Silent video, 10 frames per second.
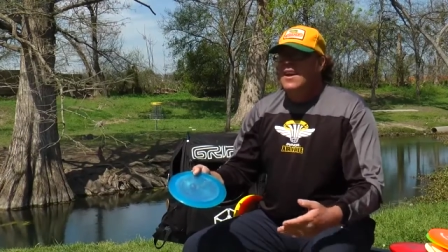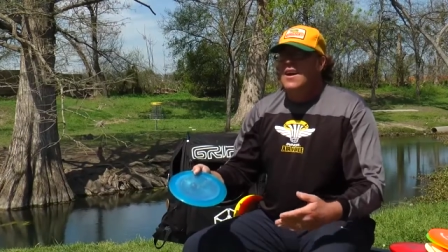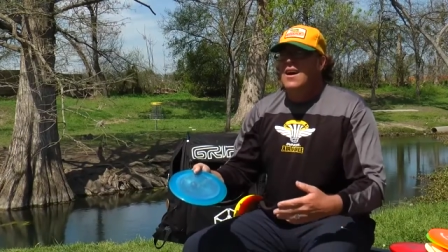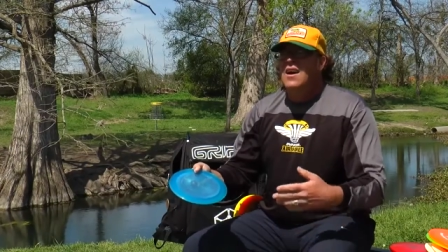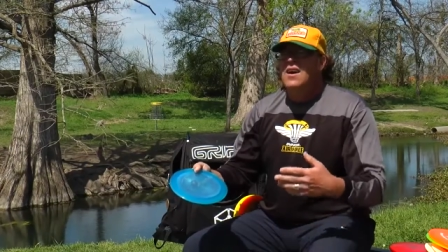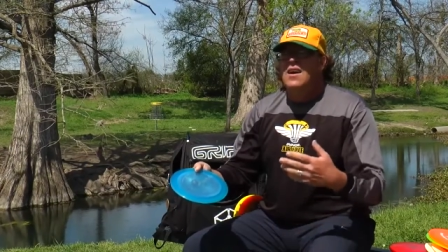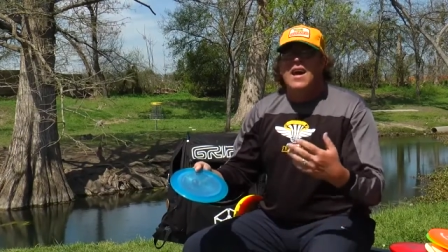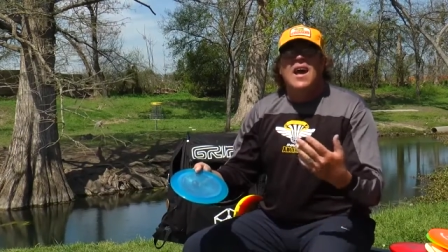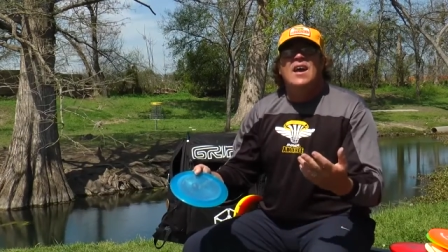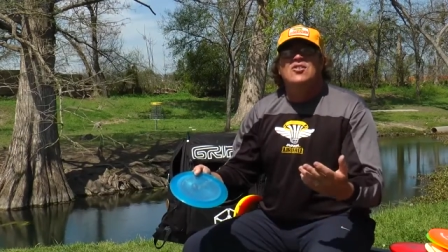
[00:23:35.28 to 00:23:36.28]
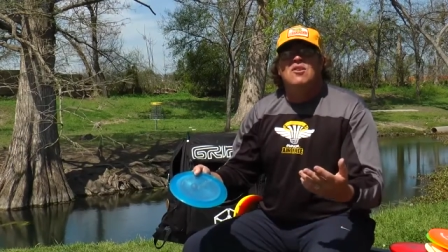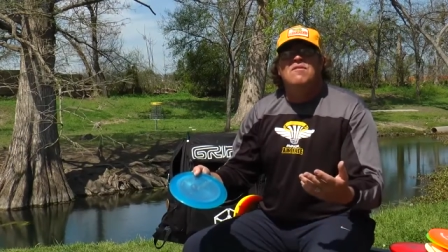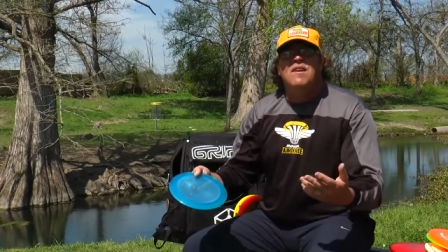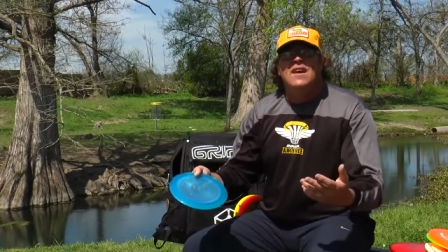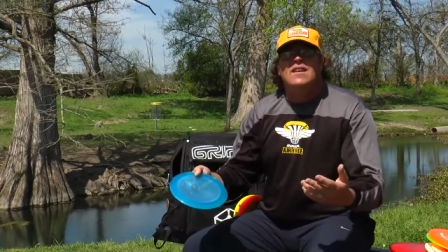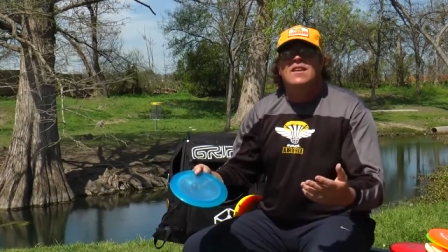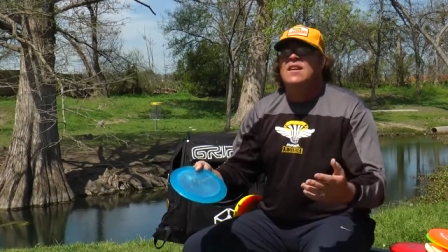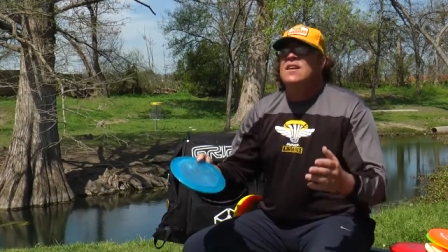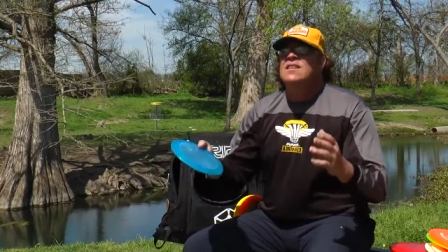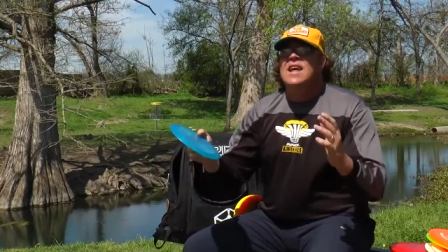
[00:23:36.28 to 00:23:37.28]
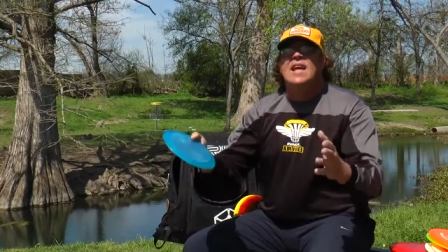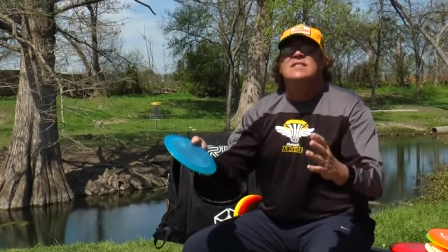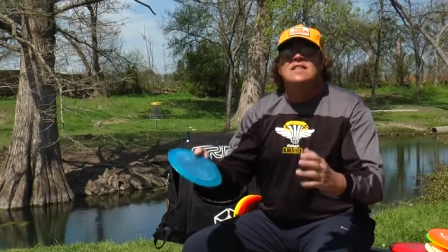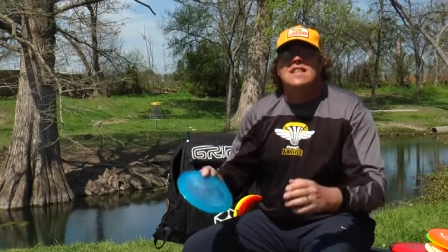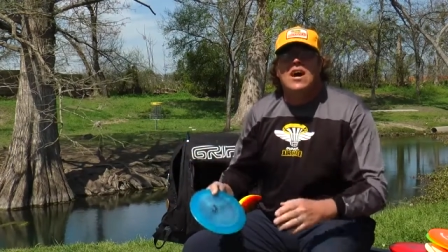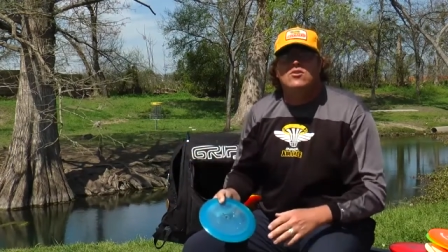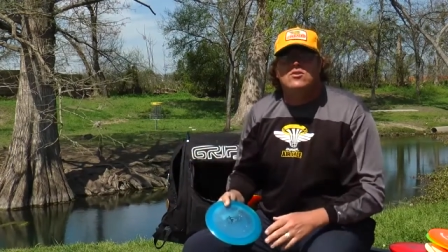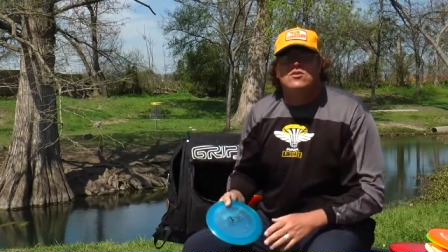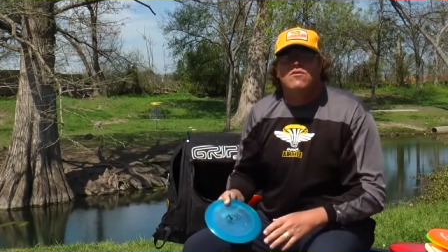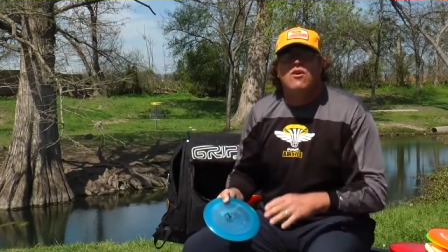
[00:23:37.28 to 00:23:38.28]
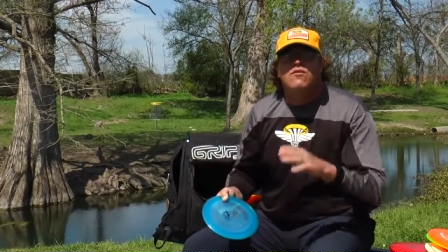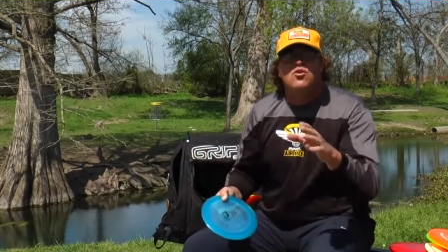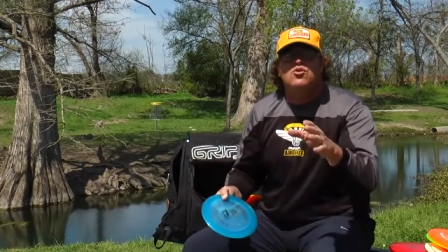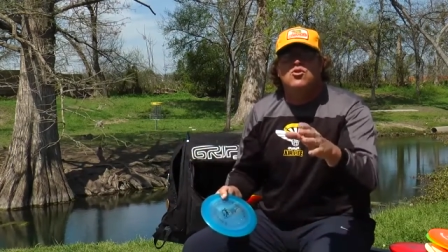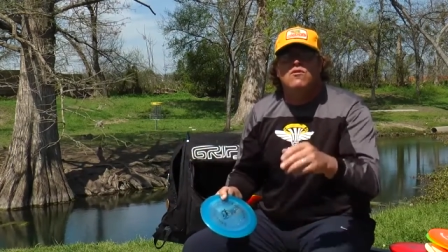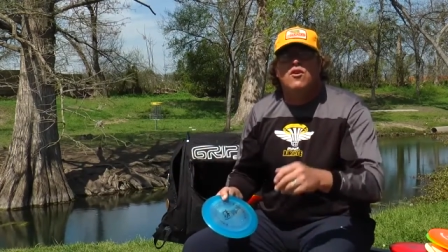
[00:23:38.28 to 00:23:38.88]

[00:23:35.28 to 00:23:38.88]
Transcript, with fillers: Uh, Edge affected tens of thousands of our future